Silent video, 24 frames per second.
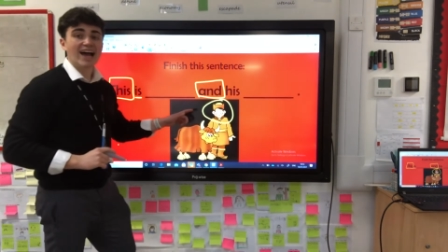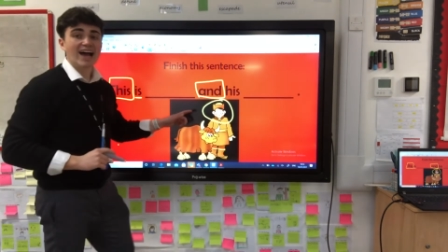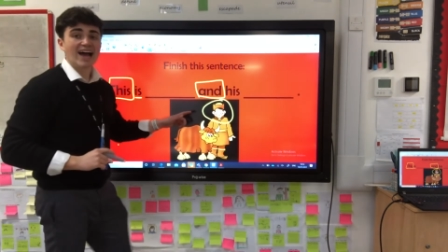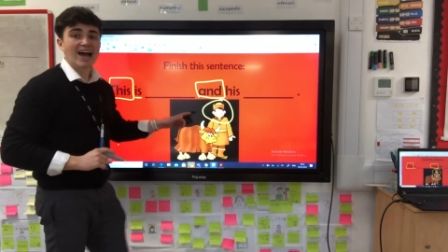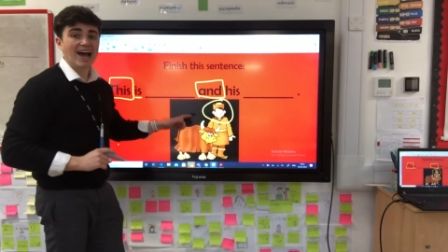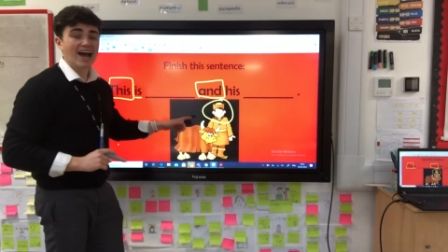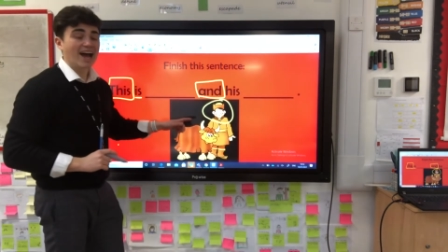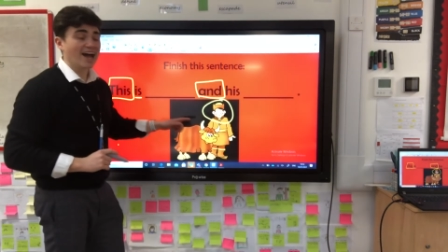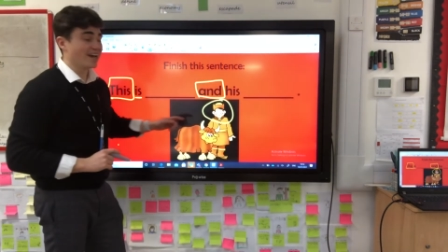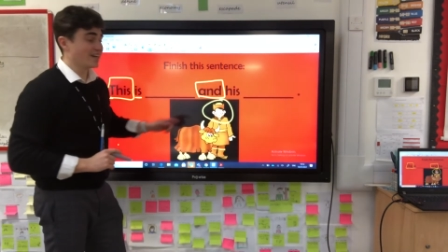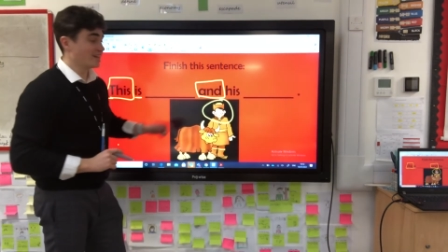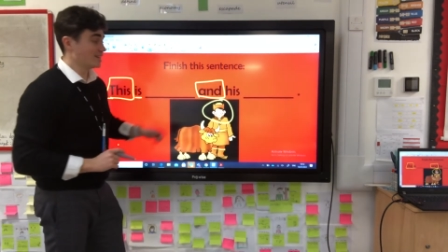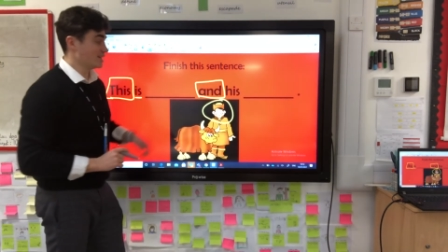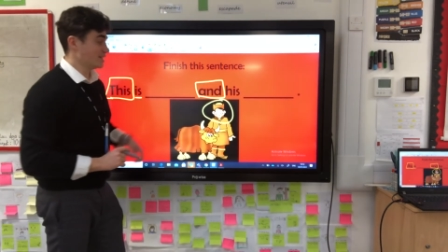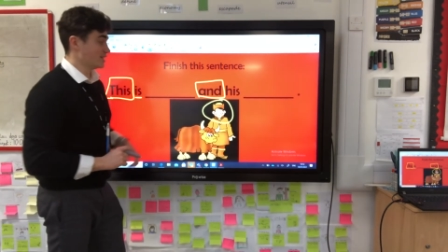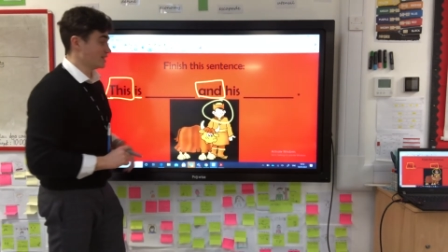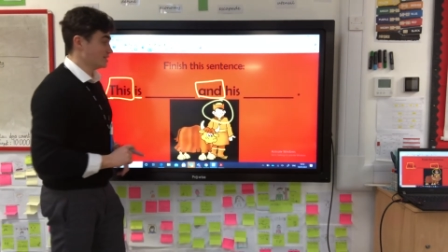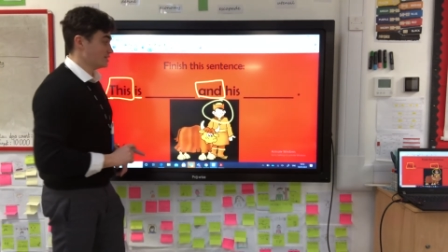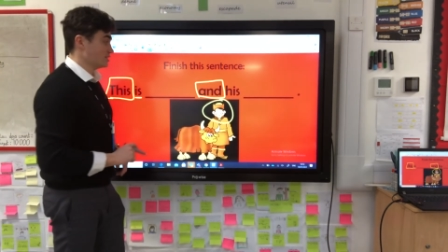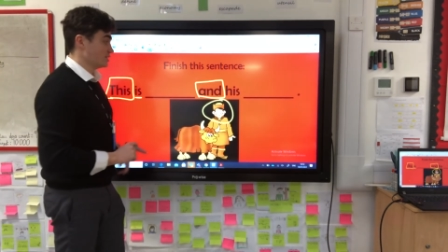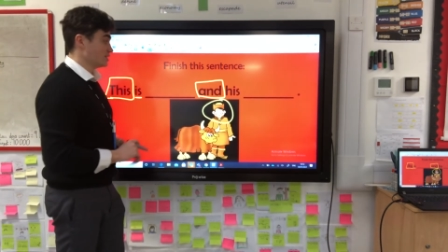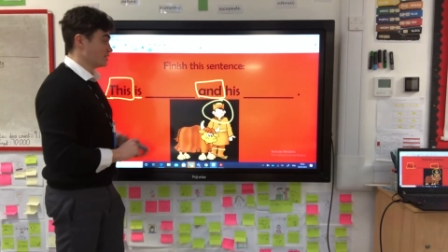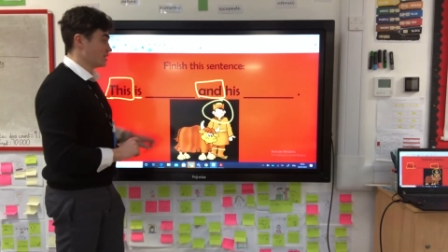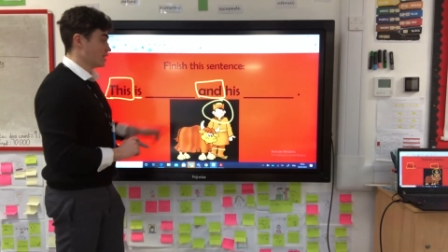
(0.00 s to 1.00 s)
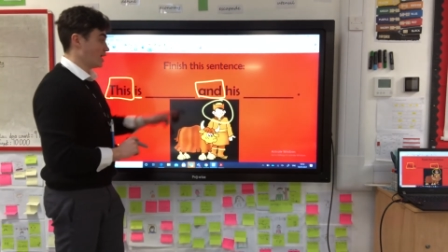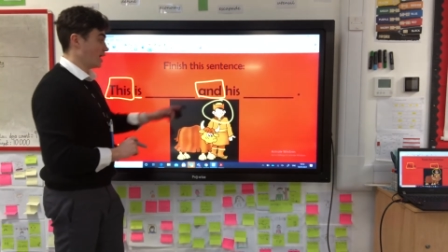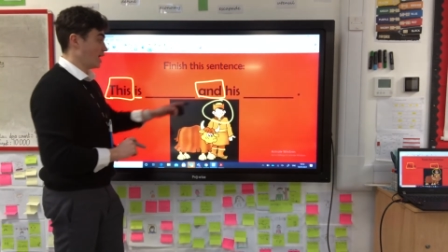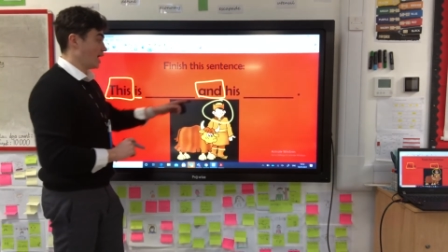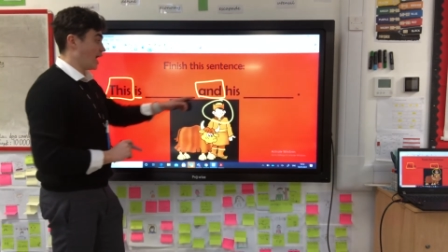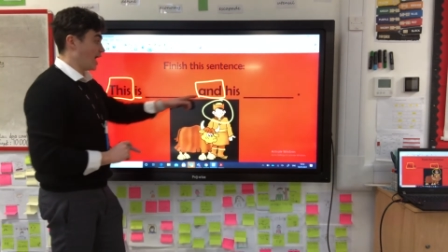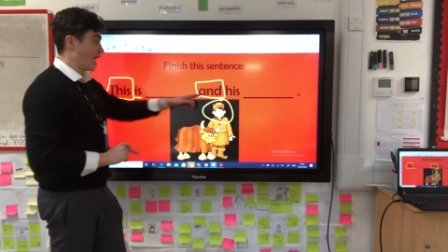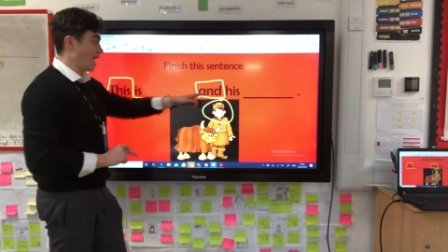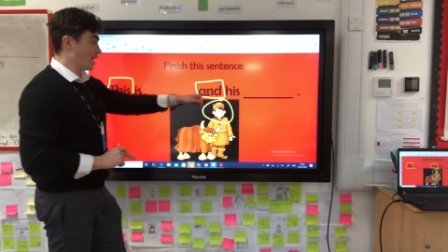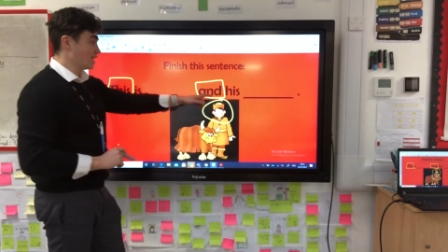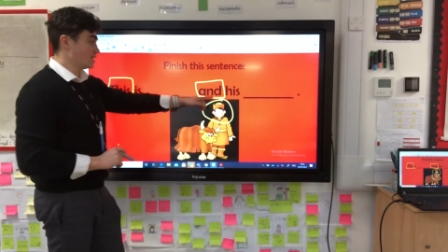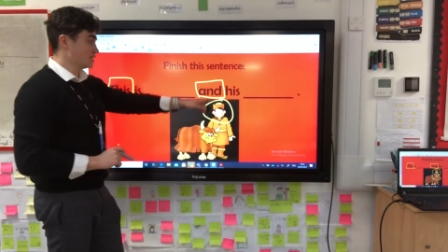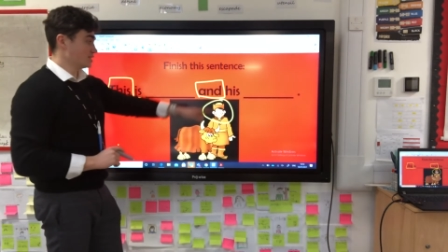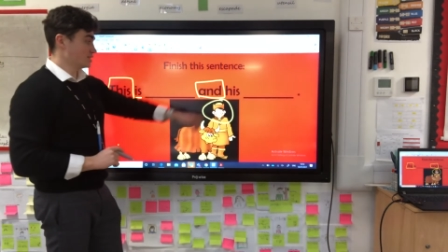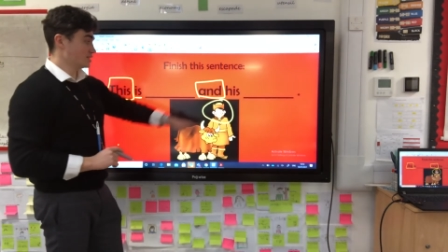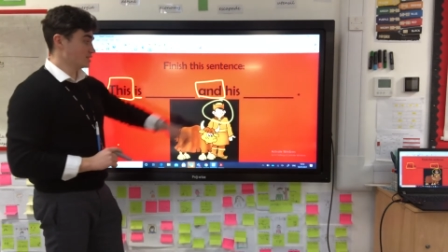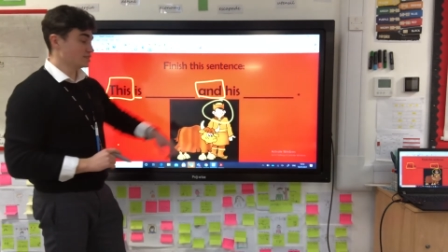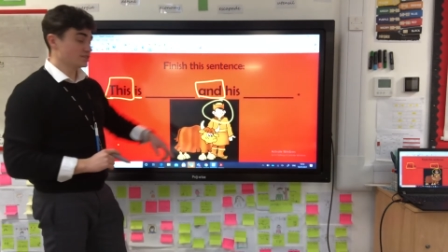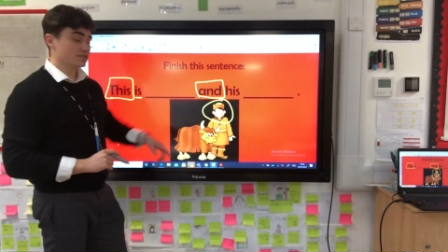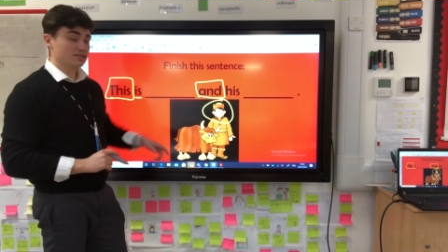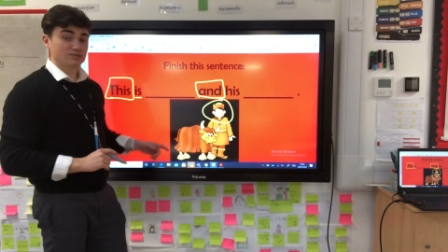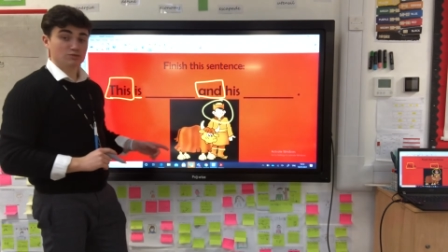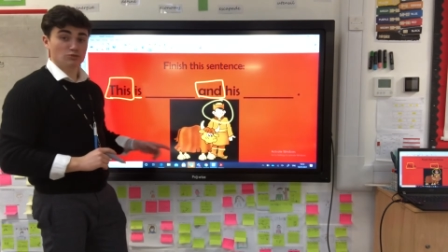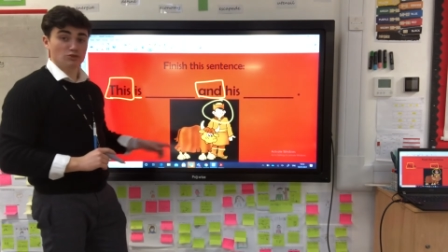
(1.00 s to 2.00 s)
And and
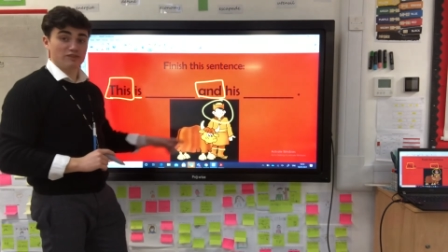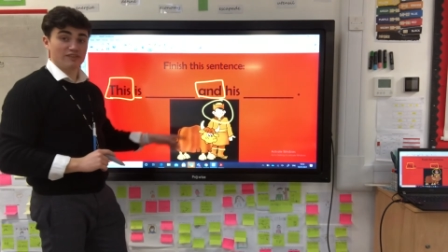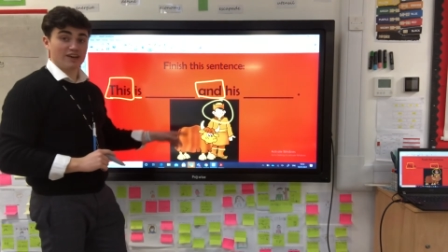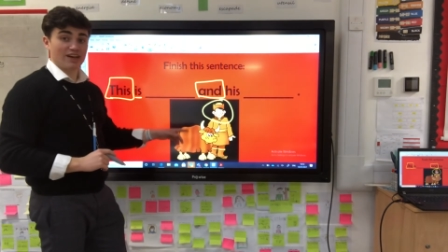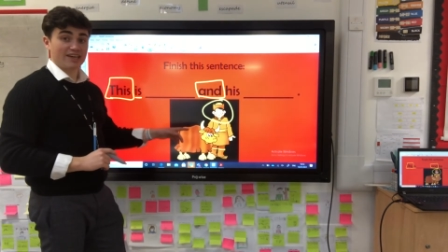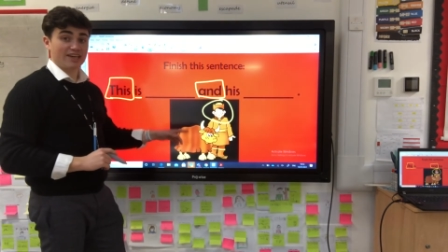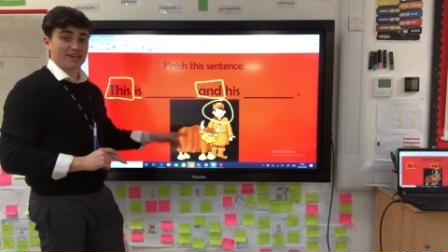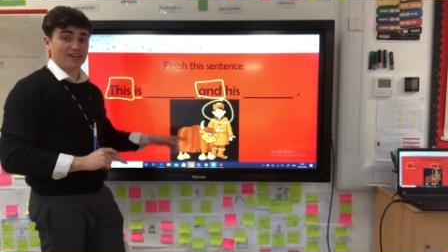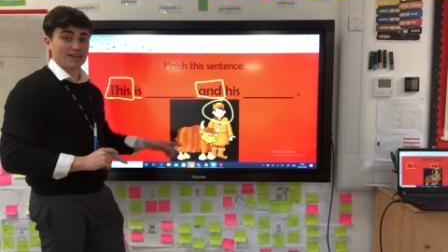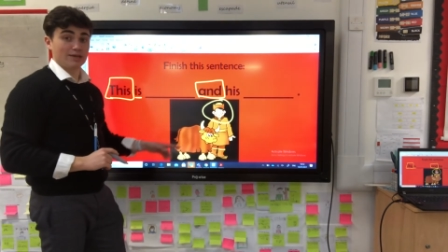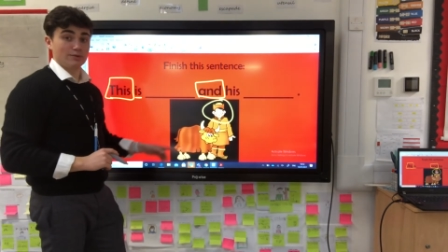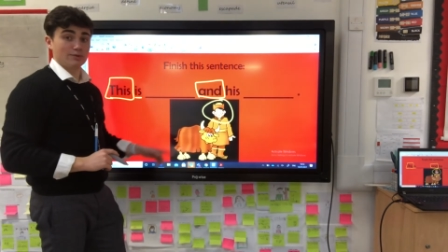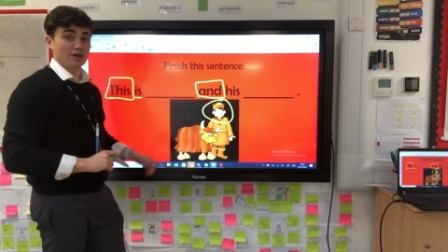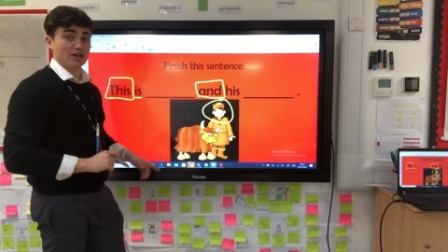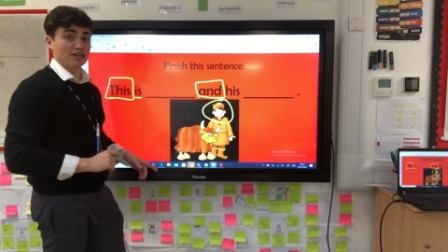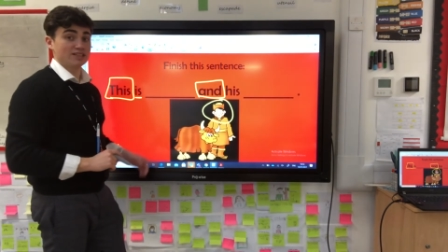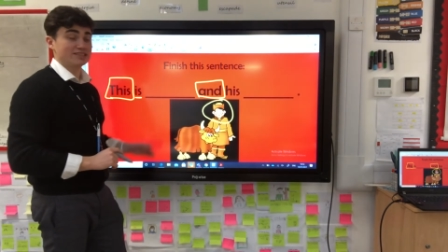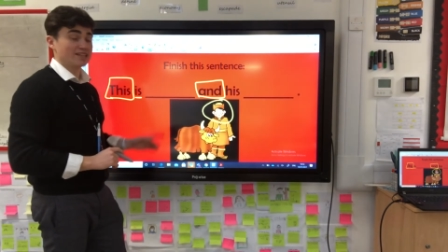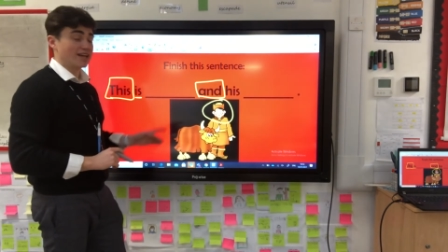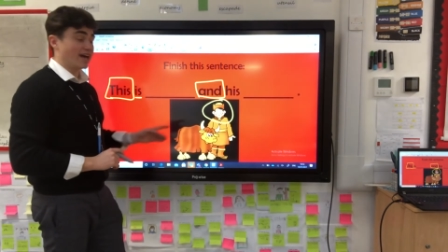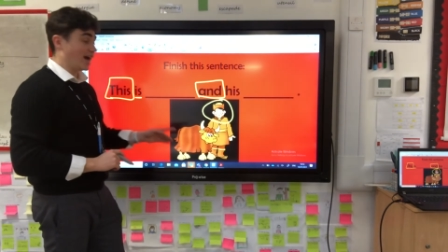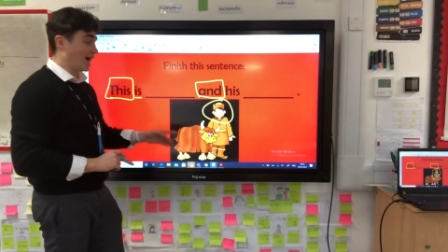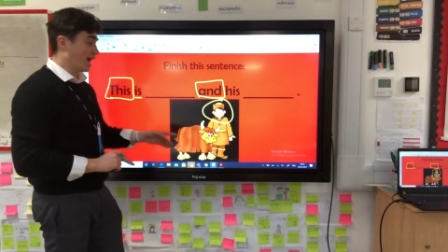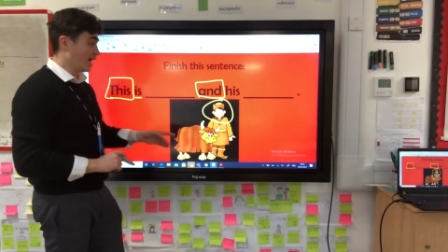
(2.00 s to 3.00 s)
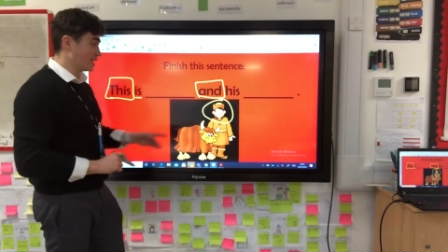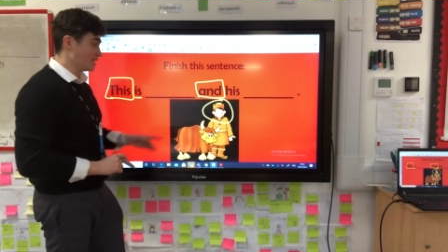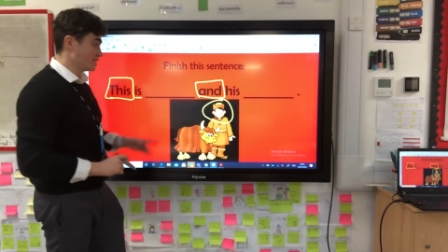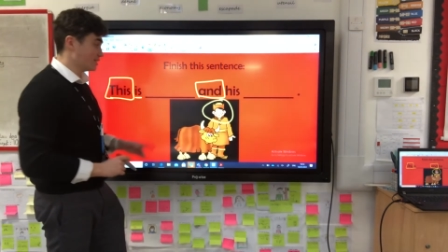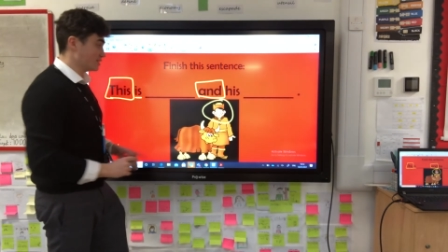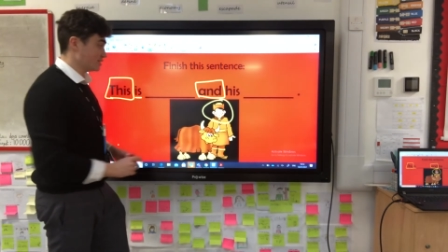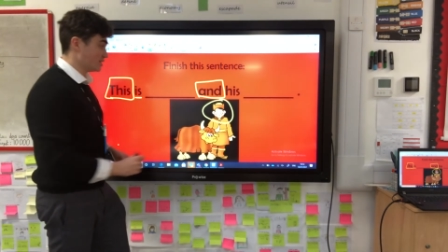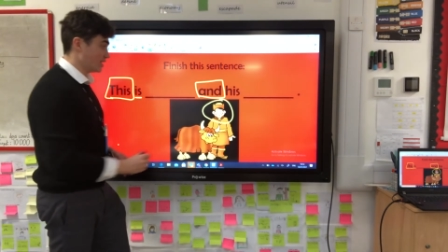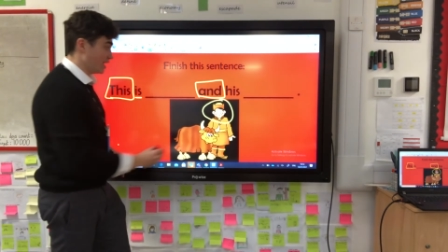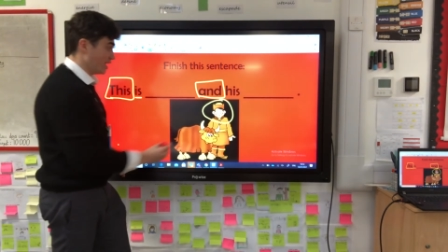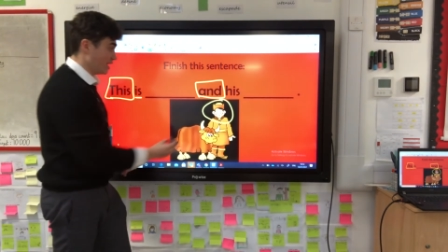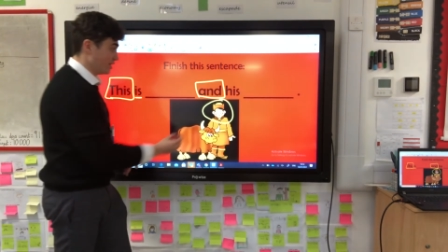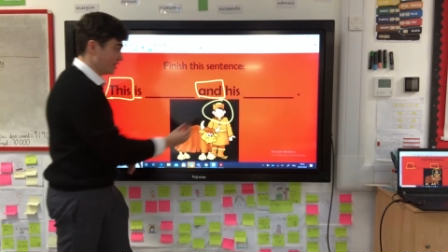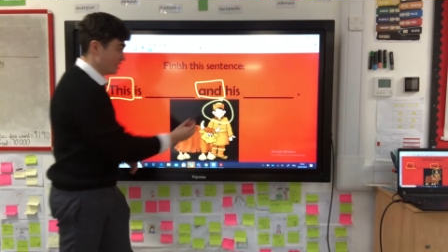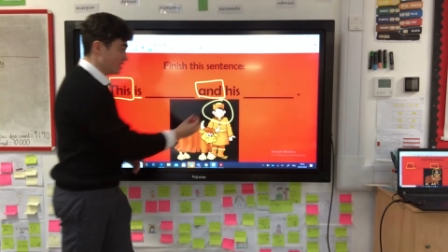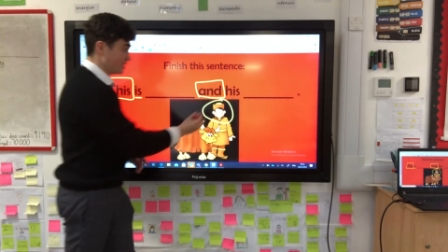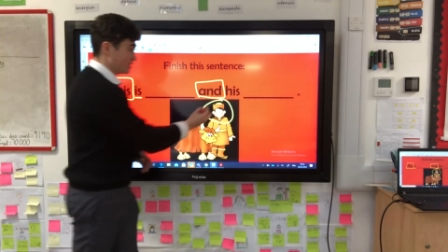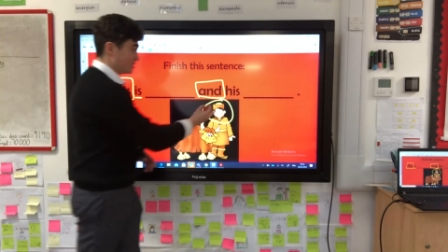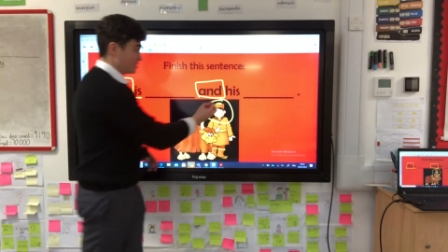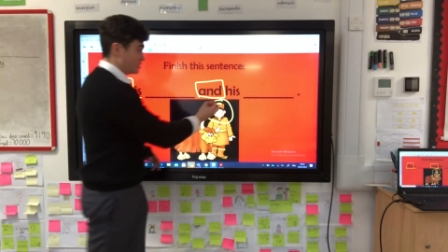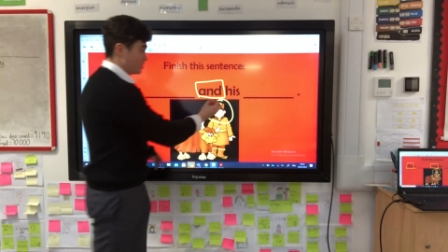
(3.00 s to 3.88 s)
it's one of our keywords and and this is